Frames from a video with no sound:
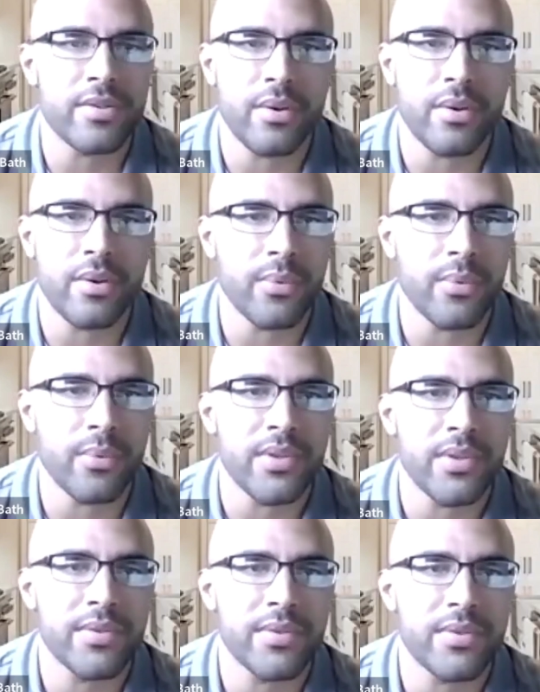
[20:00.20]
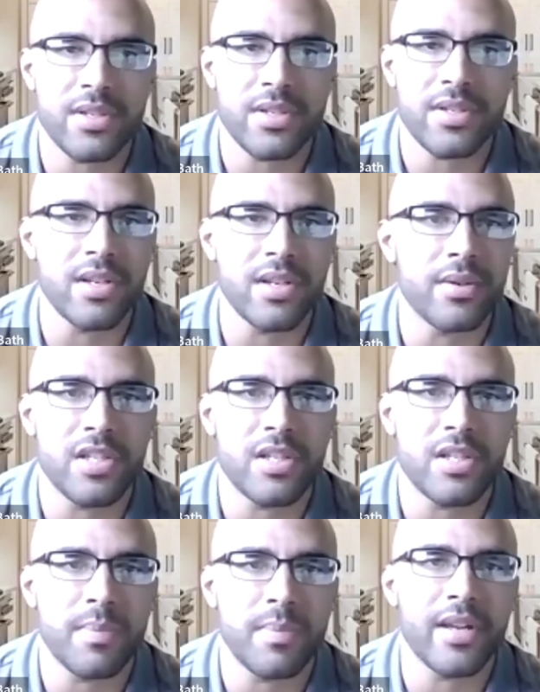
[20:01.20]
years old with 60 years of
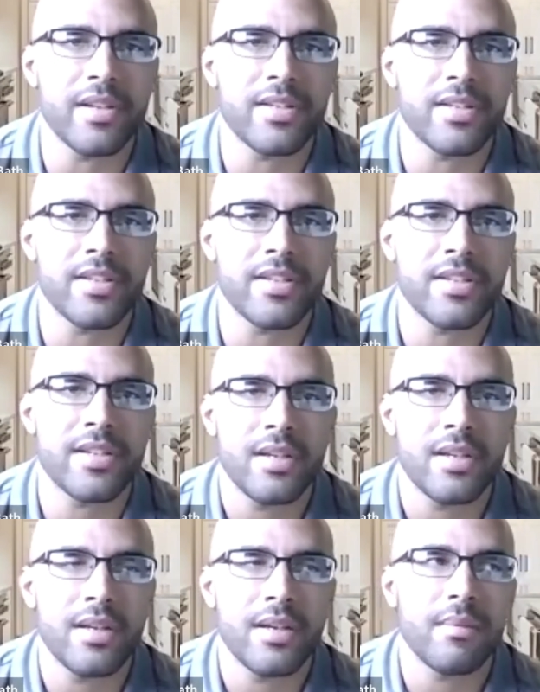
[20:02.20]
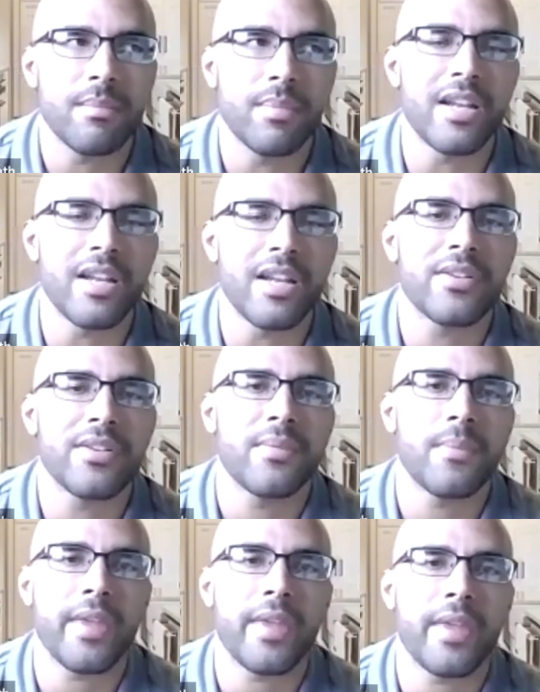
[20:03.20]
experience, but
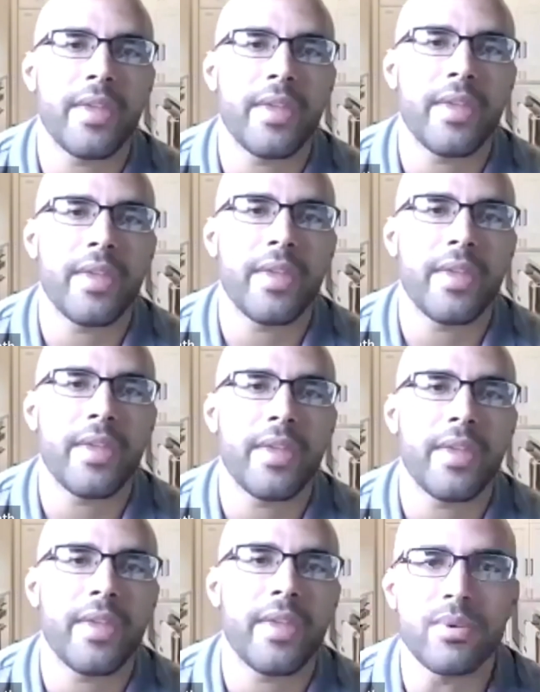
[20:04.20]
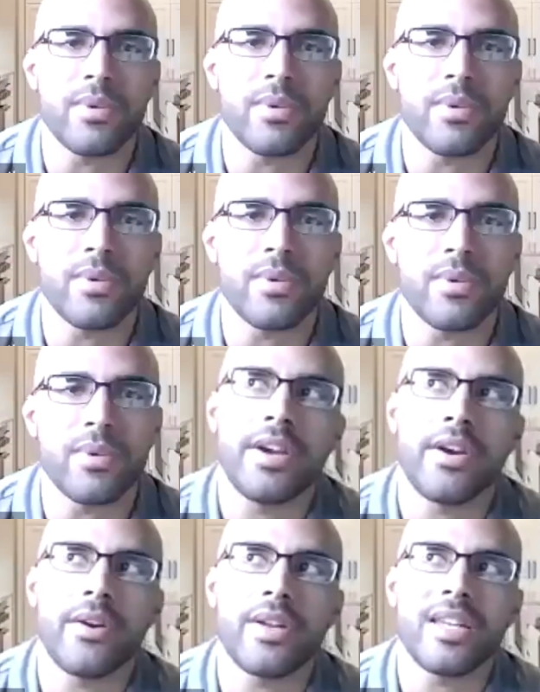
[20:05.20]
I do believe that
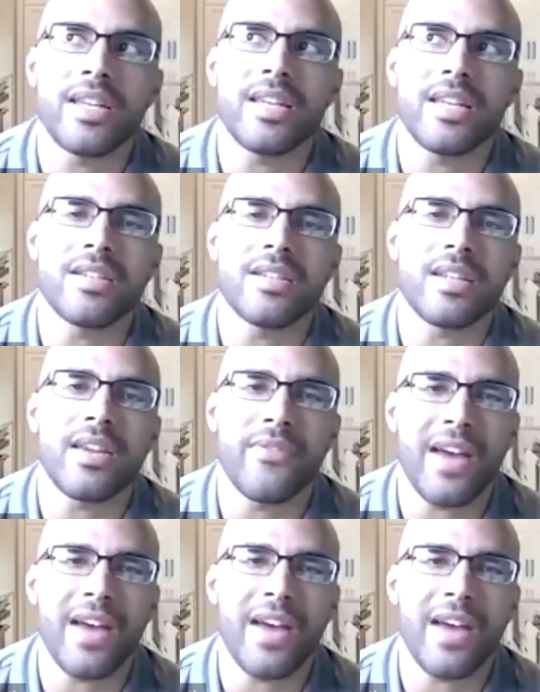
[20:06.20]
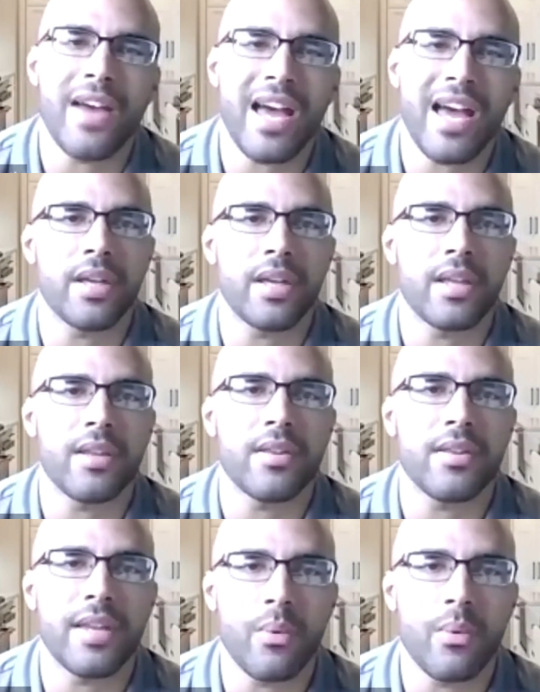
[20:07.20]
there is a factor
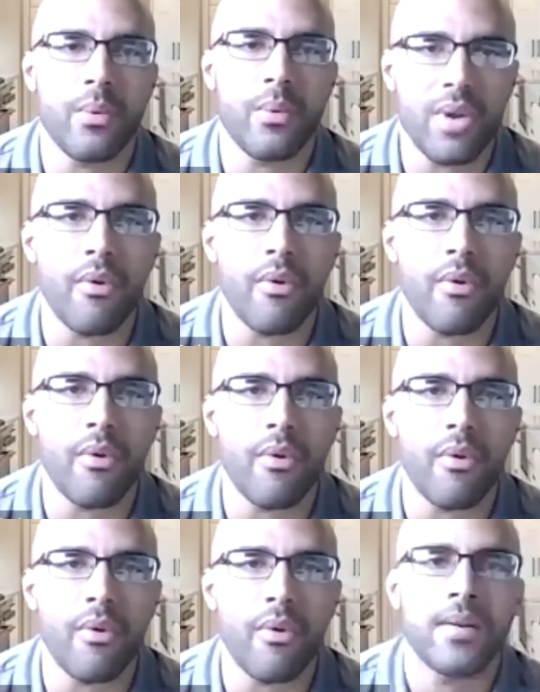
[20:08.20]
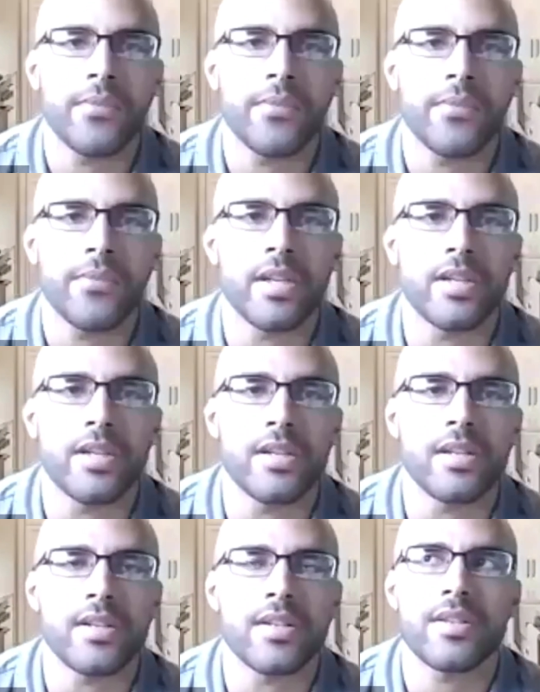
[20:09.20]
that we bring in
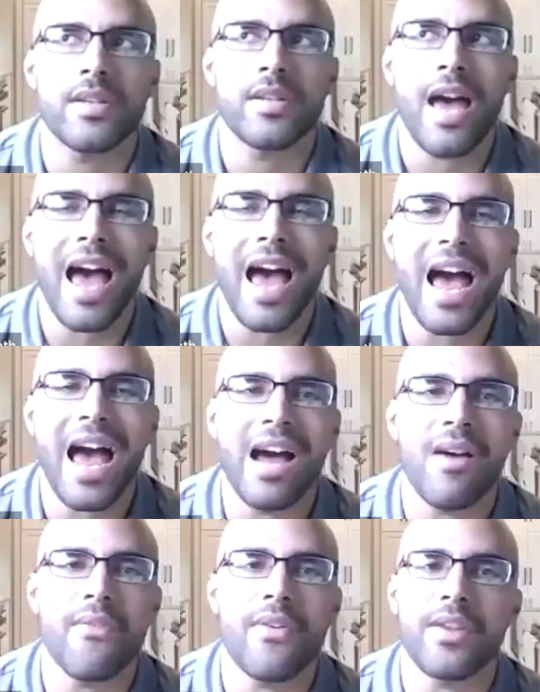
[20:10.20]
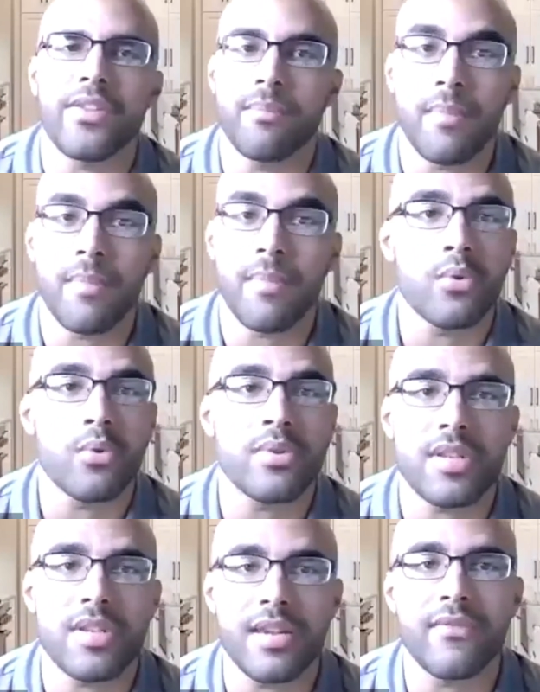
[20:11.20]
just having the most
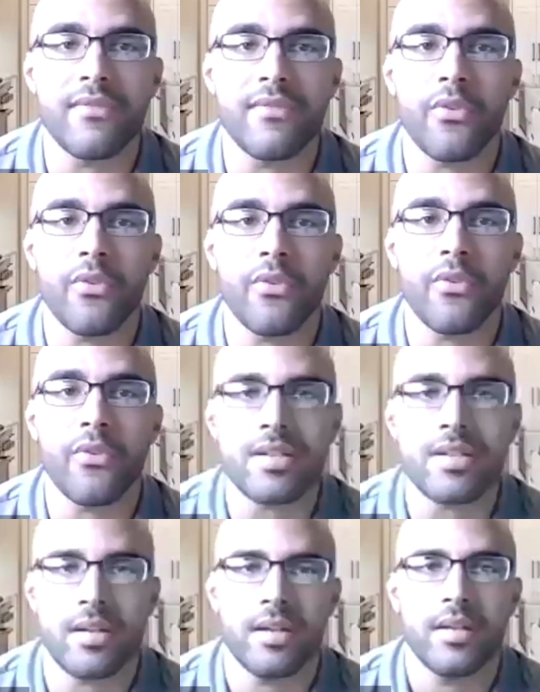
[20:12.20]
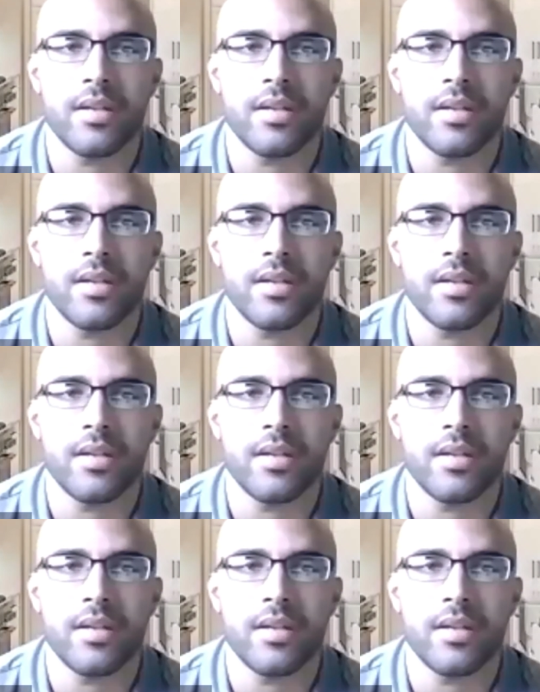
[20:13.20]
information